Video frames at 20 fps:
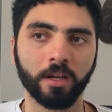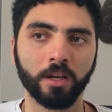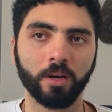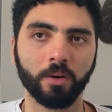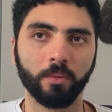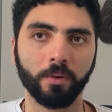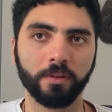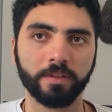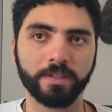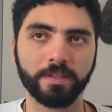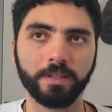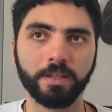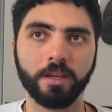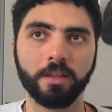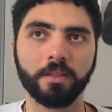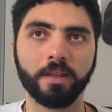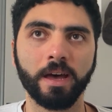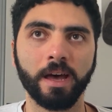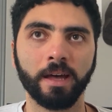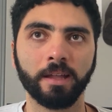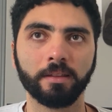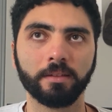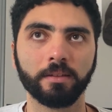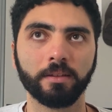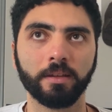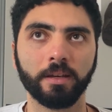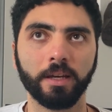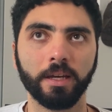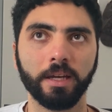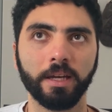we see that
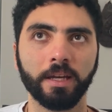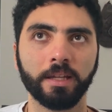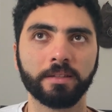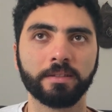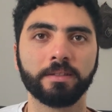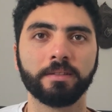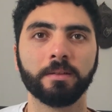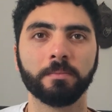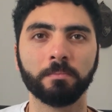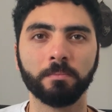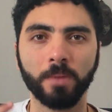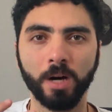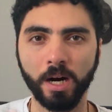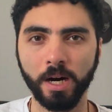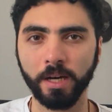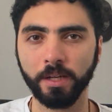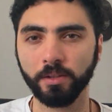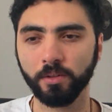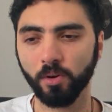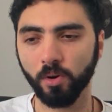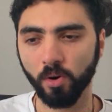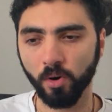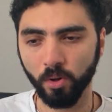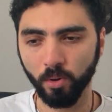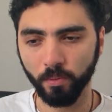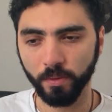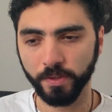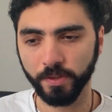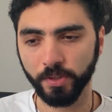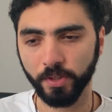it's the mind
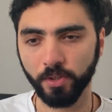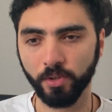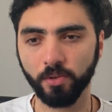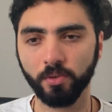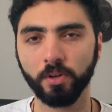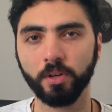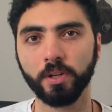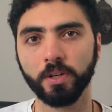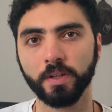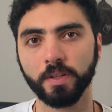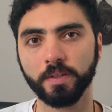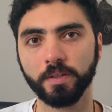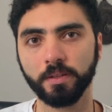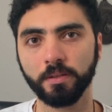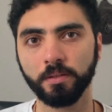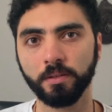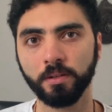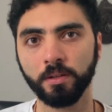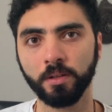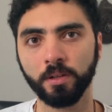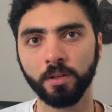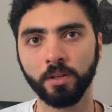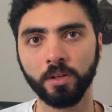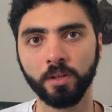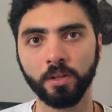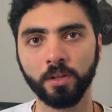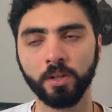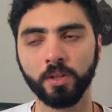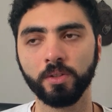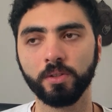always curious
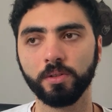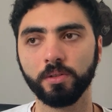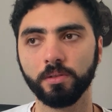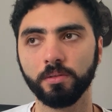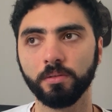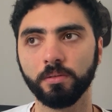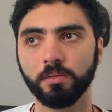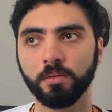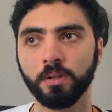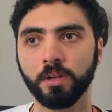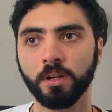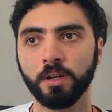to